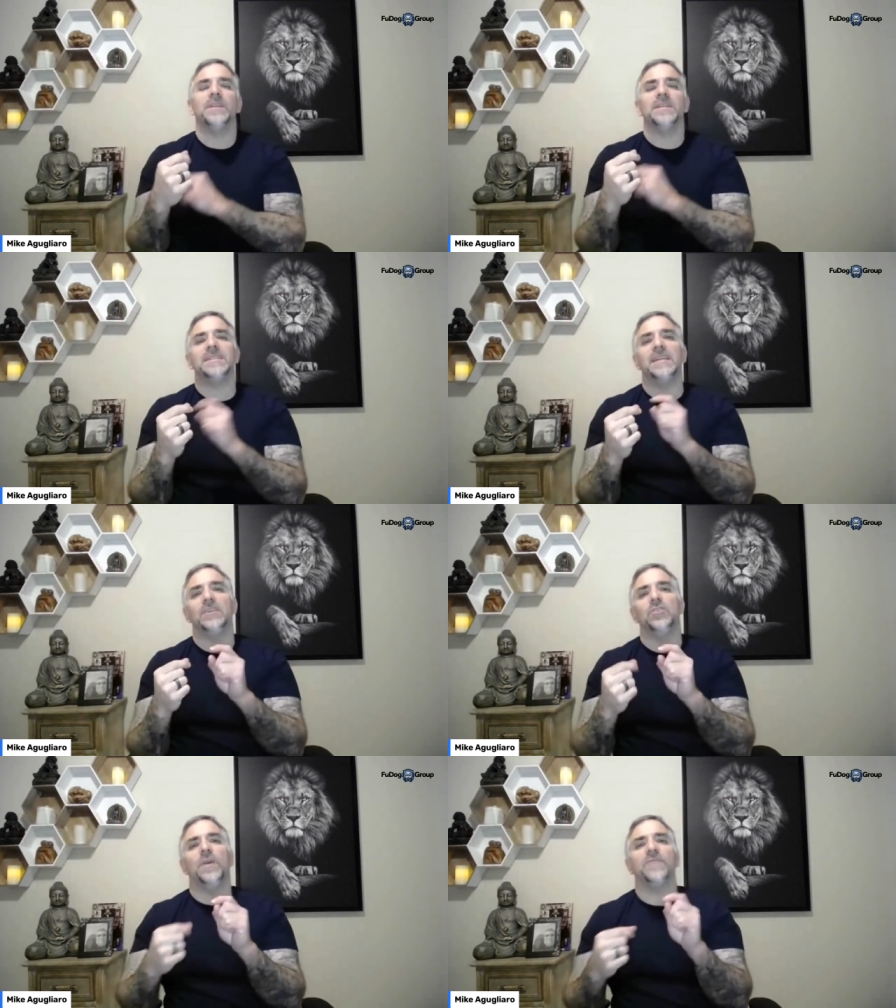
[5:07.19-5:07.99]
See,
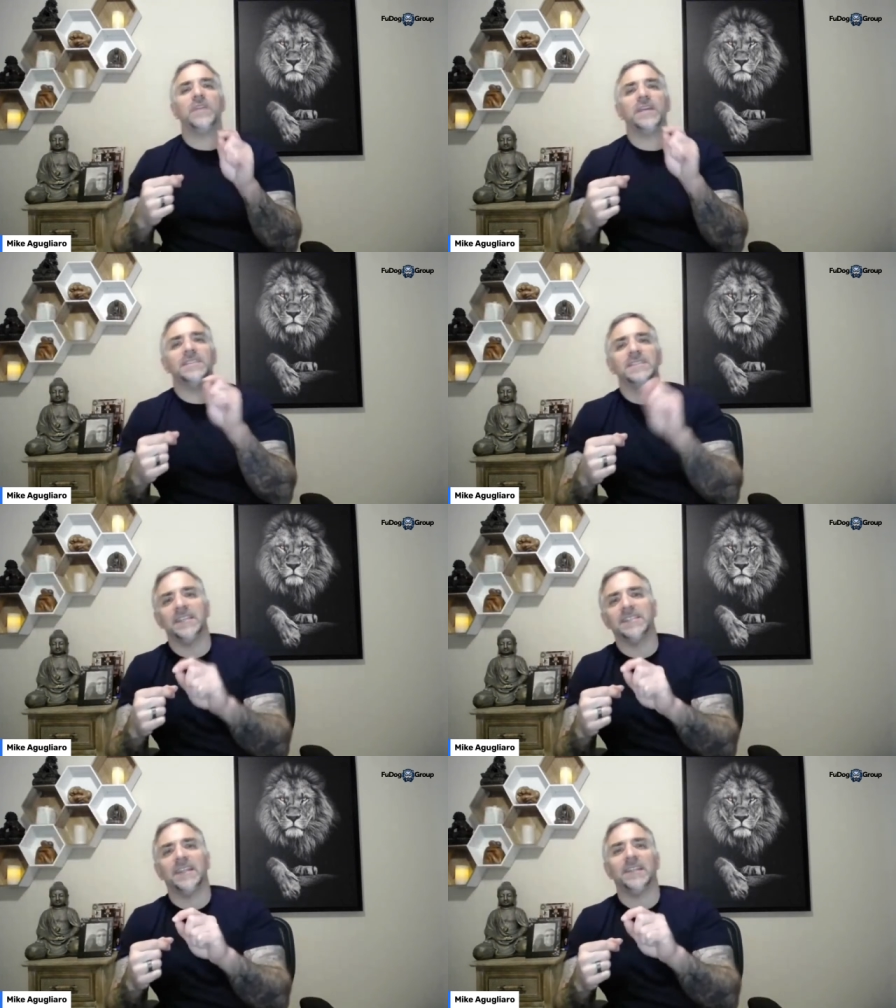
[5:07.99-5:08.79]
you have to
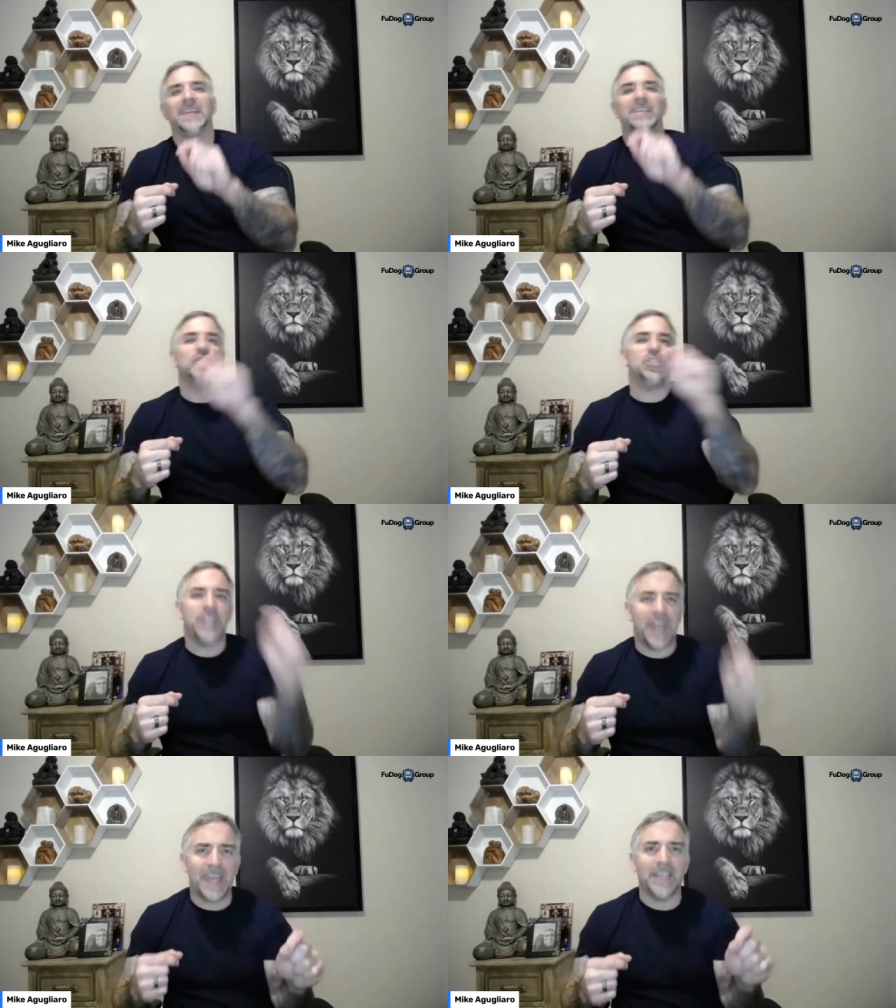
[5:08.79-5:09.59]
consistently
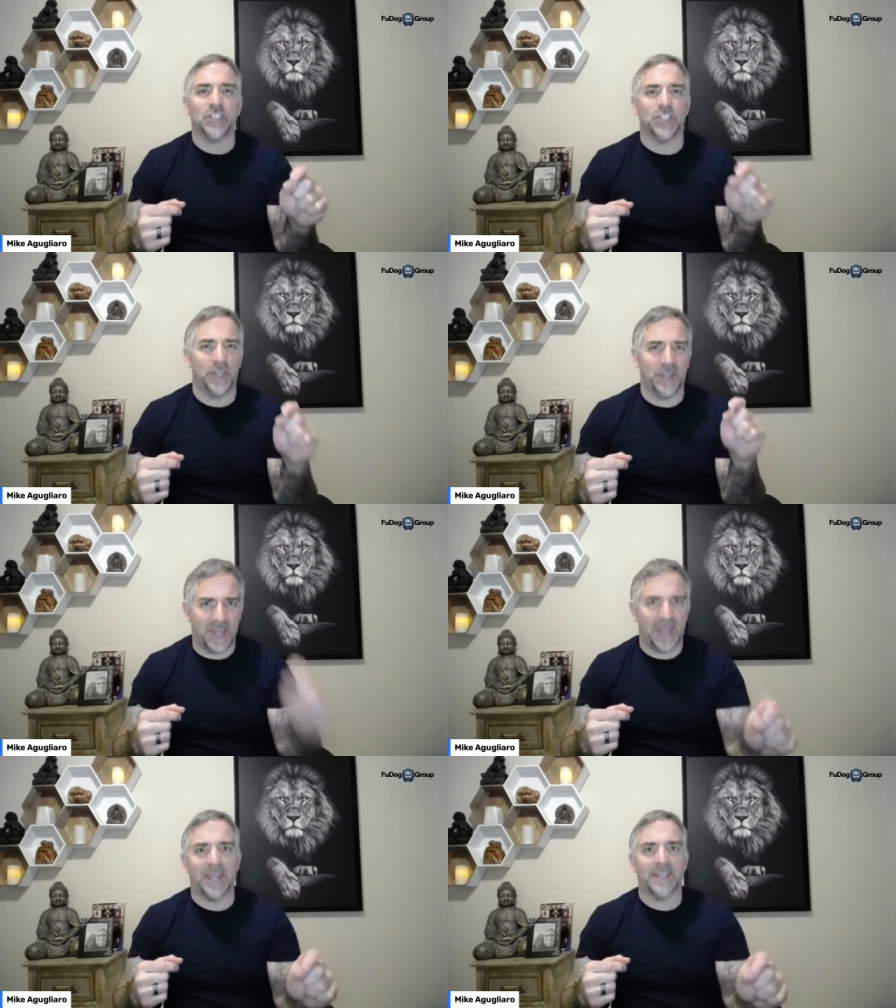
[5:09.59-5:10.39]
change
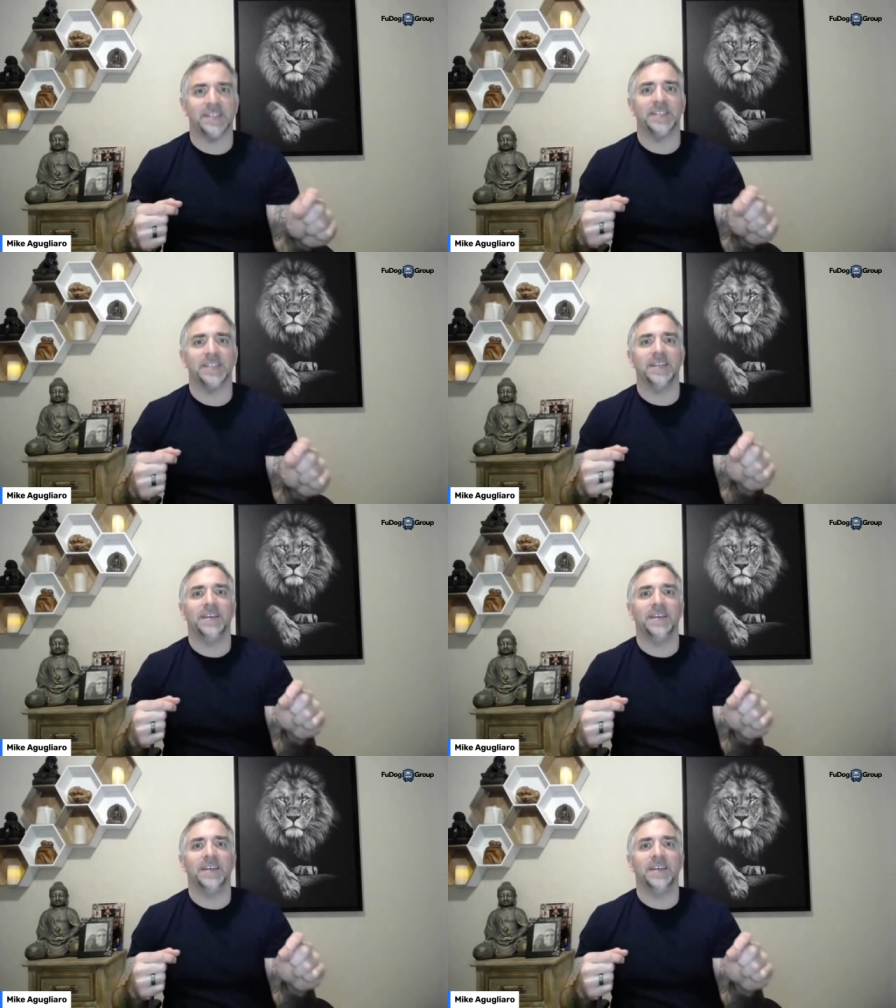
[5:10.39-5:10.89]
things.